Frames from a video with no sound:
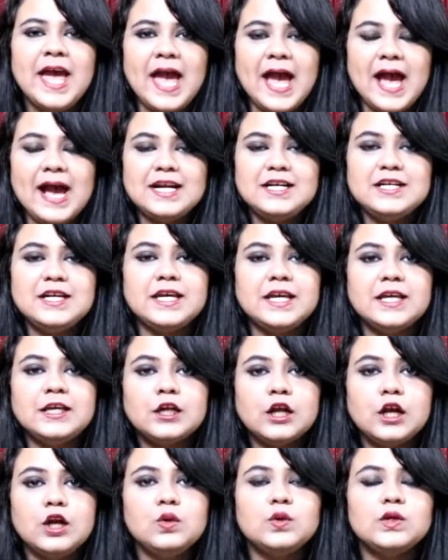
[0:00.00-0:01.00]
And
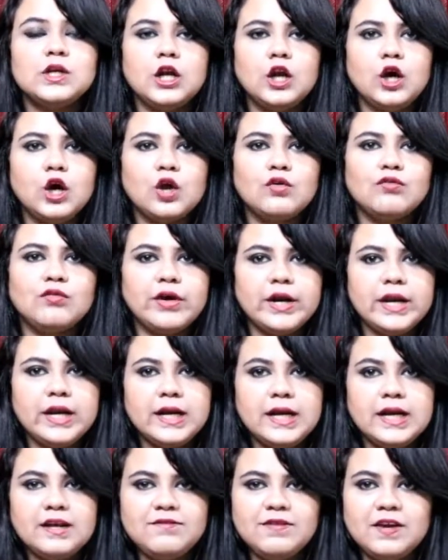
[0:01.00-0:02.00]
include a lot of
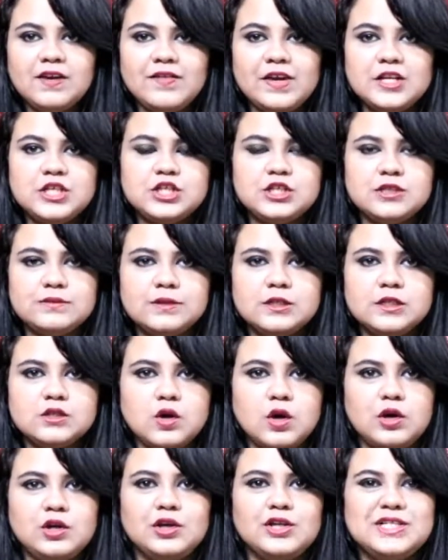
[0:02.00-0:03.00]
green leafy vegetables
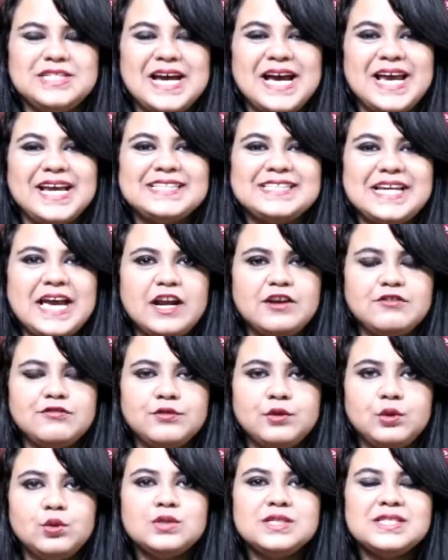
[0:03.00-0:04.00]
on your diet and
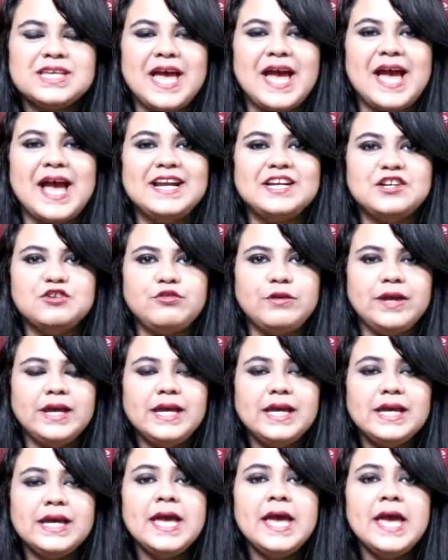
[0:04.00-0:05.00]
fruits, and
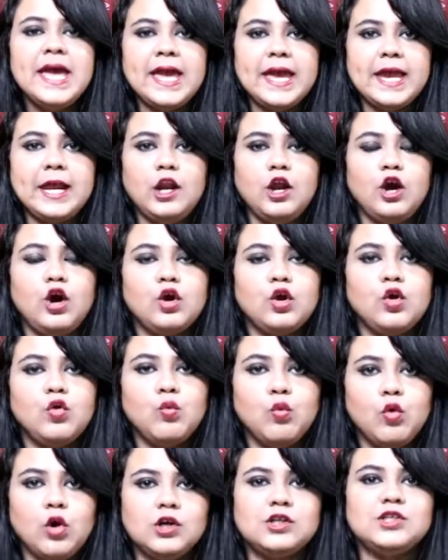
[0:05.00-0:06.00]
drink a lot of
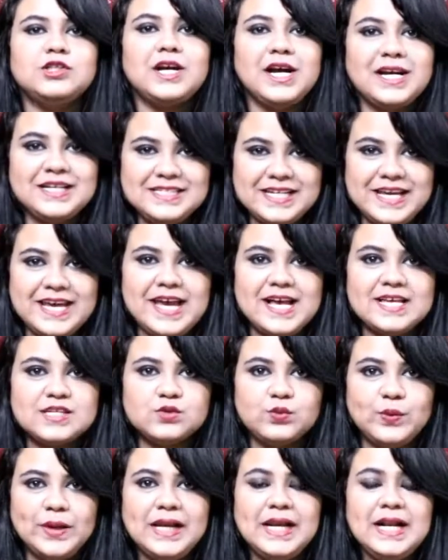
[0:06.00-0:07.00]
water a day
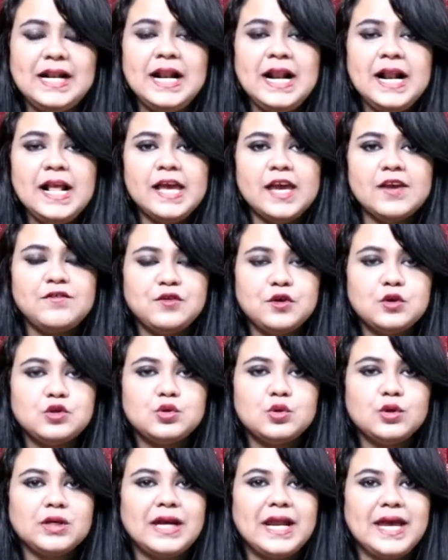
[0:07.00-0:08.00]
as well. If you
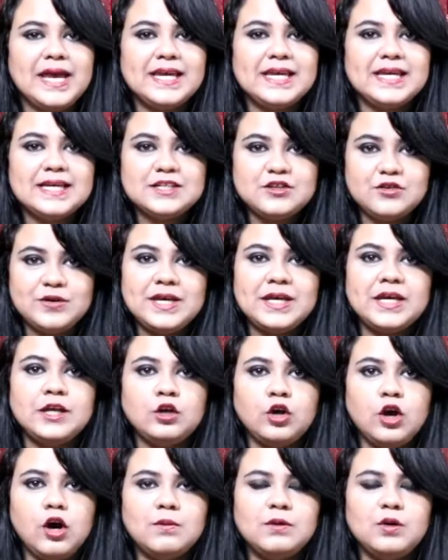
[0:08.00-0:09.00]
don't like drinking
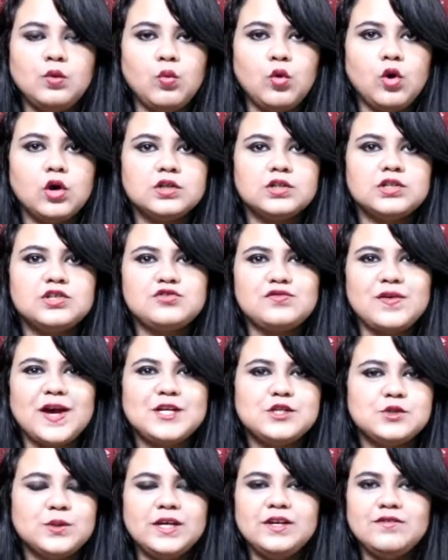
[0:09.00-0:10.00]
normal water, try
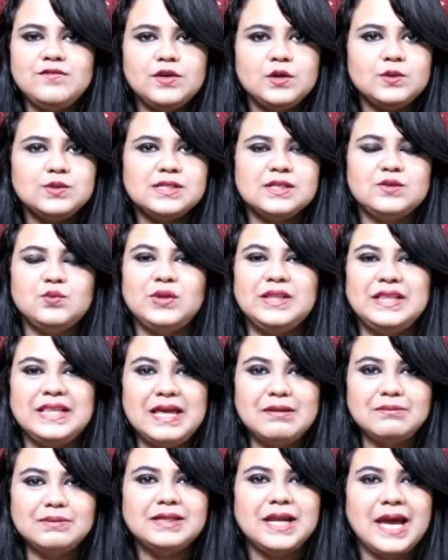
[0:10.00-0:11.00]
to infuse it with
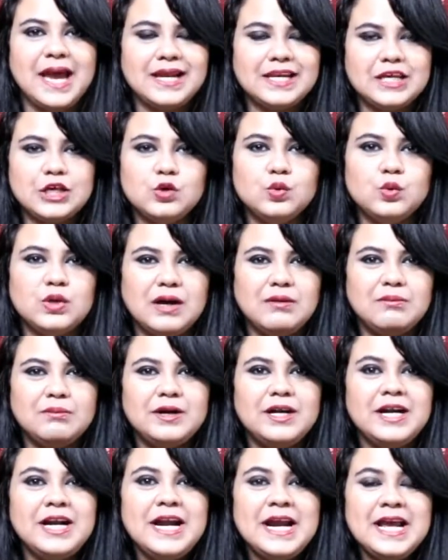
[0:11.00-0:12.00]
lemon and
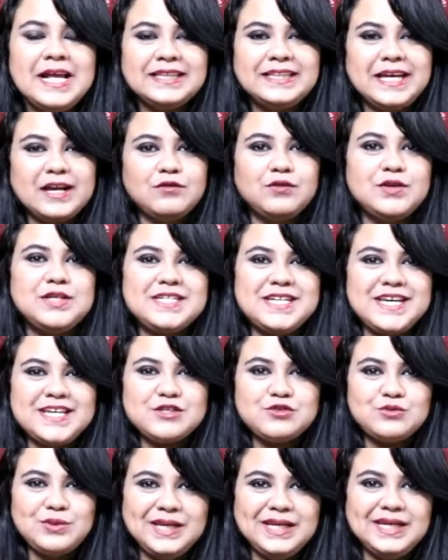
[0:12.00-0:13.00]
cucumber. That would
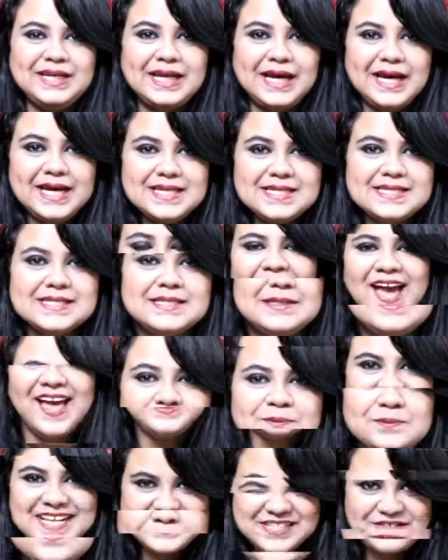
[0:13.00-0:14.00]
taste really nice.
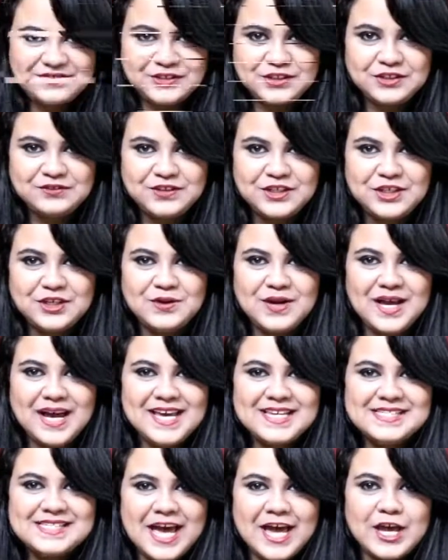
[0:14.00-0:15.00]
And that's it for the video,
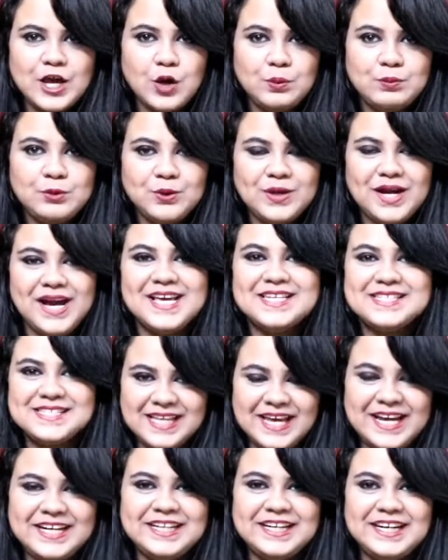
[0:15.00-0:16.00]
guys. I hope you guys
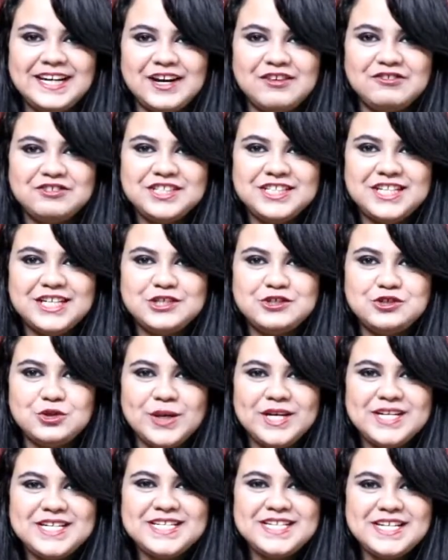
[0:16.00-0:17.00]
liked it, loved it,
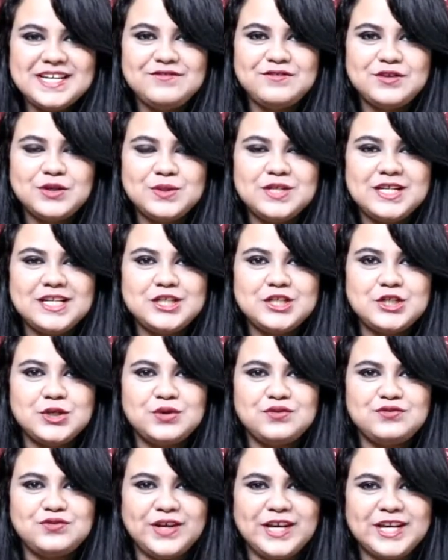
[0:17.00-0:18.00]
enjoyed it. If you did,
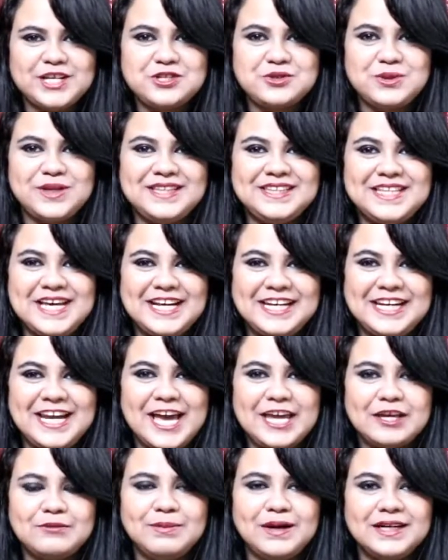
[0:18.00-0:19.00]
don't forget to hit that
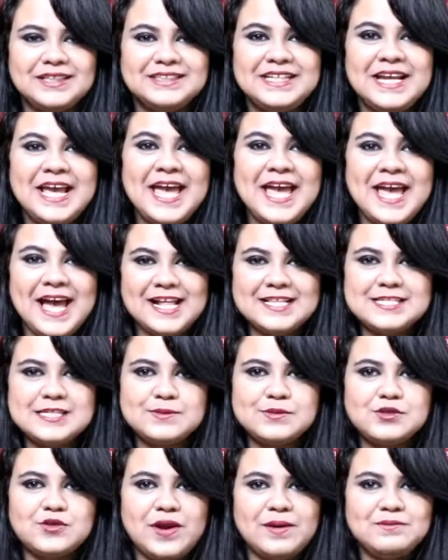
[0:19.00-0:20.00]
like button and
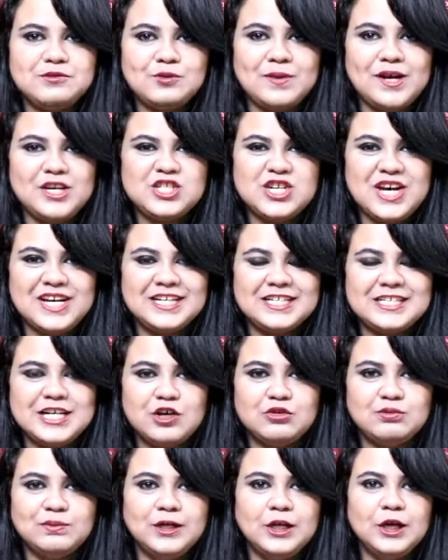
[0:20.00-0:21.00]
subscribe to my channel
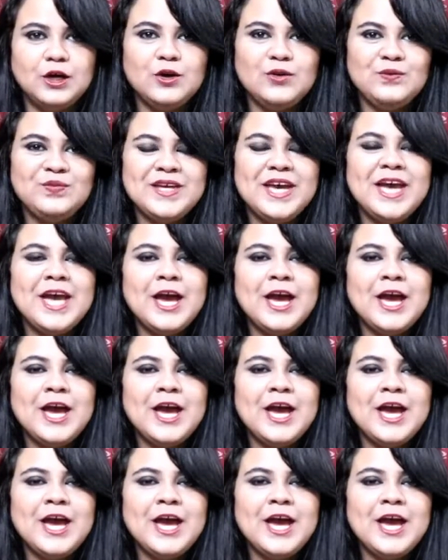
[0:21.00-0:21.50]
down below.